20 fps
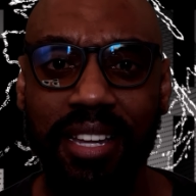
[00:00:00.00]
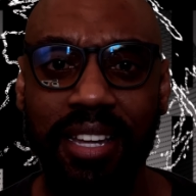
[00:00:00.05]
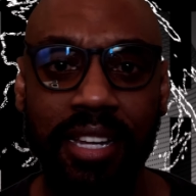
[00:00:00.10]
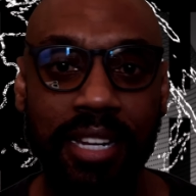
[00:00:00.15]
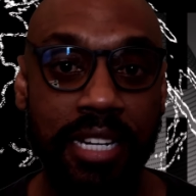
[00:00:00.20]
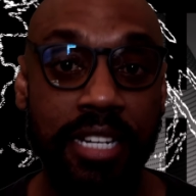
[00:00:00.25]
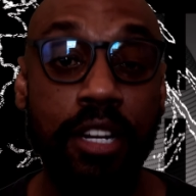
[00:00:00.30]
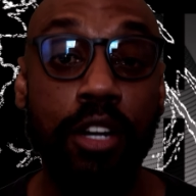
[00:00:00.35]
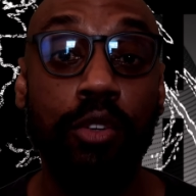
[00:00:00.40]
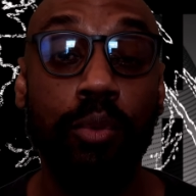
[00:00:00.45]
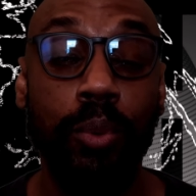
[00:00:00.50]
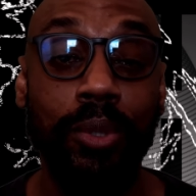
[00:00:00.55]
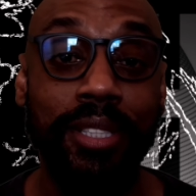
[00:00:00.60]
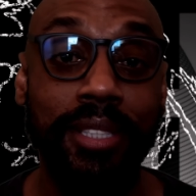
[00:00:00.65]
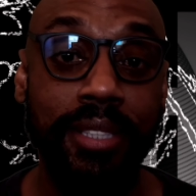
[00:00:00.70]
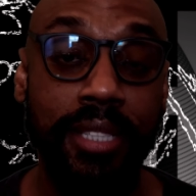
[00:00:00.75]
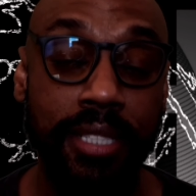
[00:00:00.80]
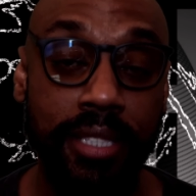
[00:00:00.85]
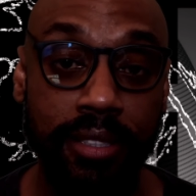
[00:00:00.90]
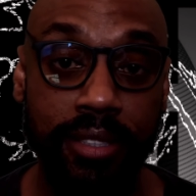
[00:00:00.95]
And their
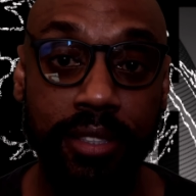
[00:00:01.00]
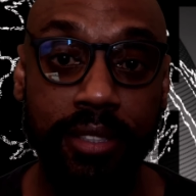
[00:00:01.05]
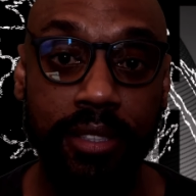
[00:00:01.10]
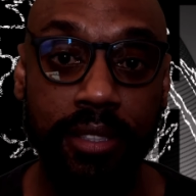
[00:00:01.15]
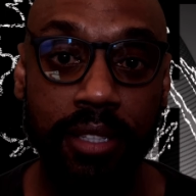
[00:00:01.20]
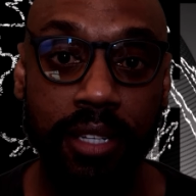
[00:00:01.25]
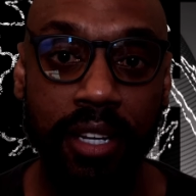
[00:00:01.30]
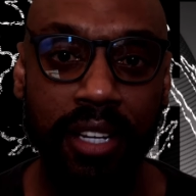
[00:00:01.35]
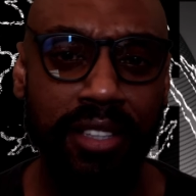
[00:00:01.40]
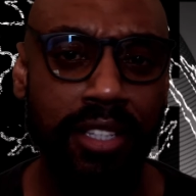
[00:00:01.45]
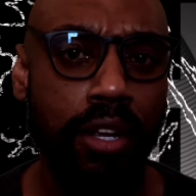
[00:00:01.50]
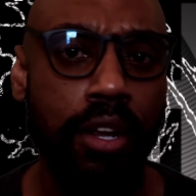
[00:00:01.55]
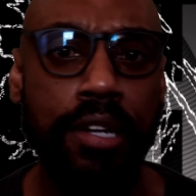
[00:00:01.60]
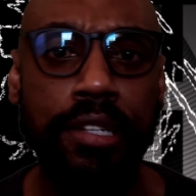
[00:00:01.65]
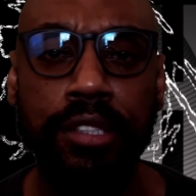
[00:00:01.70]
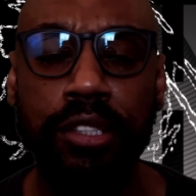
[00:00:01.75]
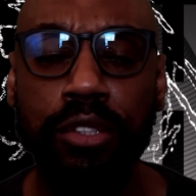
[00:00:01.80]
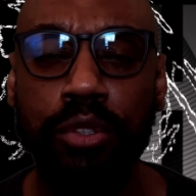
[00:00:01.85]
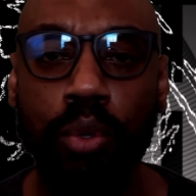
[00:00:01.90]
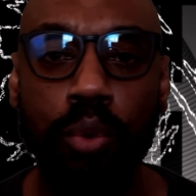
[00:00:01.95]
receipts, their
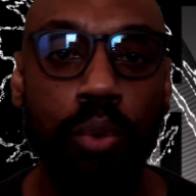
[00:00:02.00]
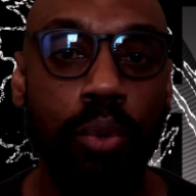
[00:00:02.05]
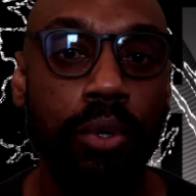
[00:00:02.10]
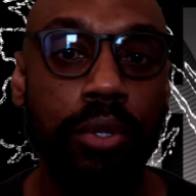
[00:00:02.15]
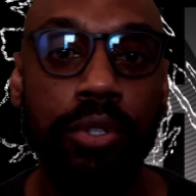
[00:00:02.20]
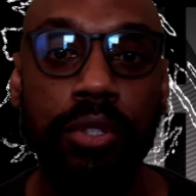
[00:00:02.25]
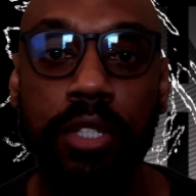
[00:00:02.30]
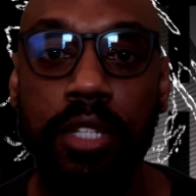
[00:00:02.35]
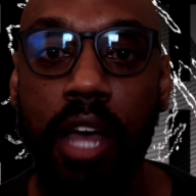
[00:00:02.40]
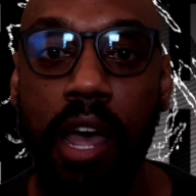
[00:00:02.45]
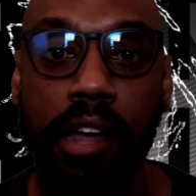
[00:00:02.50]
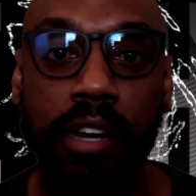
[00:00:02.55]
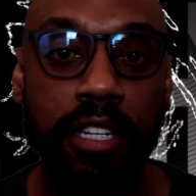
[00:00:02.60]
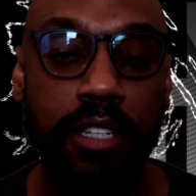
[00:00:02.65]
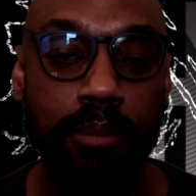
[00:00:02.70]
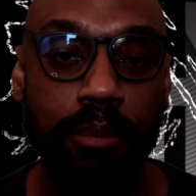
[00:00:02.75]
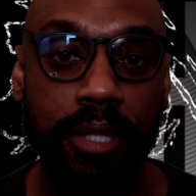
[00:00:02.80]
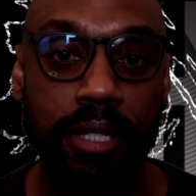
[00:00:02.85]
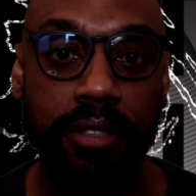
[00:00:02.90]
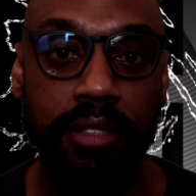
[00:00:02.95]
historical
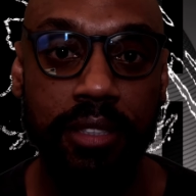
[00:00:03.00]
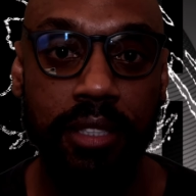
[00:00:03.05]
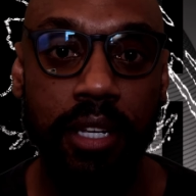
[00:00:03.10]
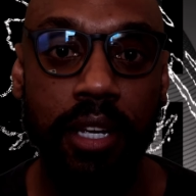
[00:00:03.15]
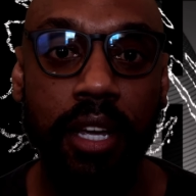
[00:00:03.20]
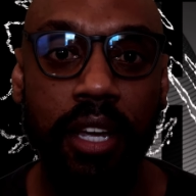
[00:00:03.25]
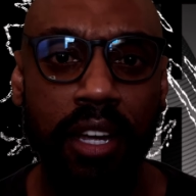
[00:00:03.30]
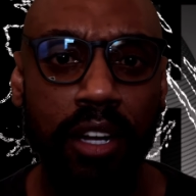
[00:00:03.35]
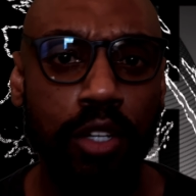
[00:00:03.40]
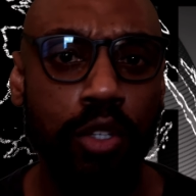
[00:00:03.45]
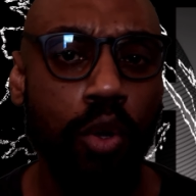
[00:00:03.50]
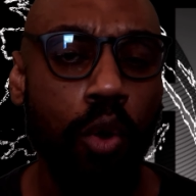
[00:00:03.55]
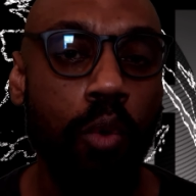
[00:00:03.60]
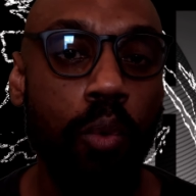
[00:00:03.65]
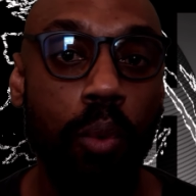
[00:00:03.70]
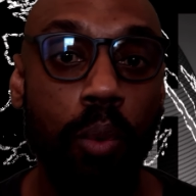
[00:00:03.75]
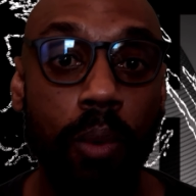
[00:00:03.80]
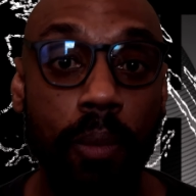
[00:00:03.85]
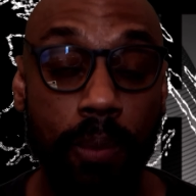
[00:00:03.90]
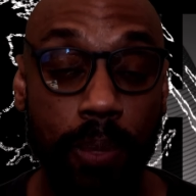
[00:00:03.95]
documents,
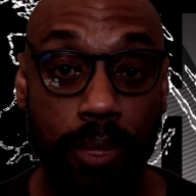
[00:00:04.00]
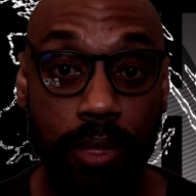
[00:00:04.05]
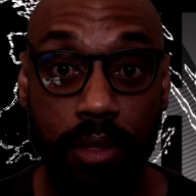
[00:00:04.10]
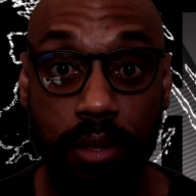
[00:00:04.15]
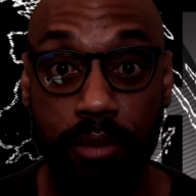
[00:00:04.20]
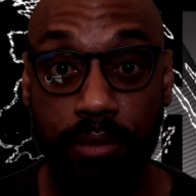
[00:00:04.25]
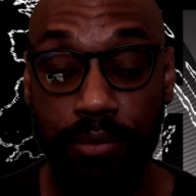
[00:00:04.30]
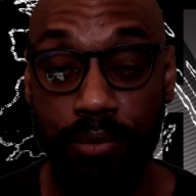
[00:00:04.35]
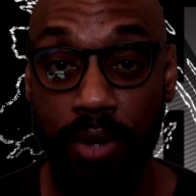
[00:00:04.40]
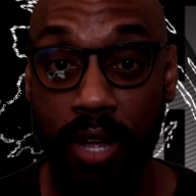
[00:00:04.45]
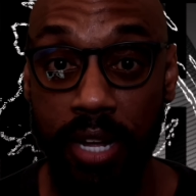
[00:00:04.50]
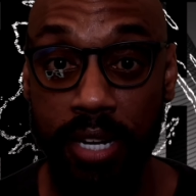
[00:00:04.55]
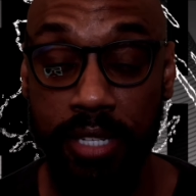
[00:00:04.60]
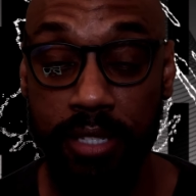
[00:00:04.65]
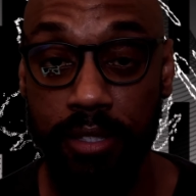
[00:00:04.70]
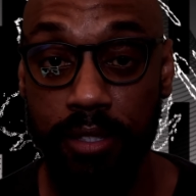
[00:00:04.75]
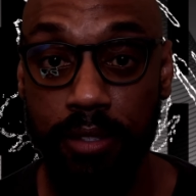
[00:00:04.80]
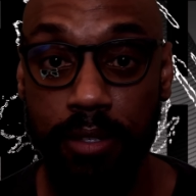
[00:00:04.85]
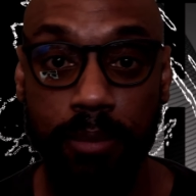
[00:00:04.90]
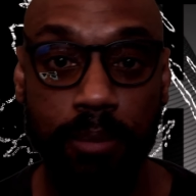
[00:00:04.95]
go
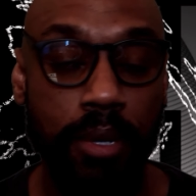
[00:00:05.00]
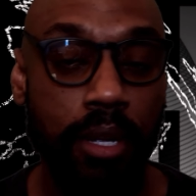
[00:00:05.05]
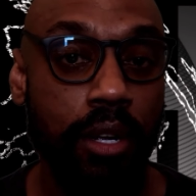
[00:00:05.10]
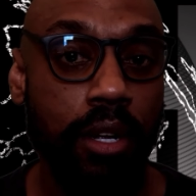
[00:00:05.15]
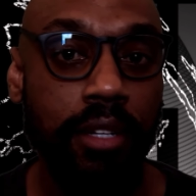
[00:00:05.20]
find them.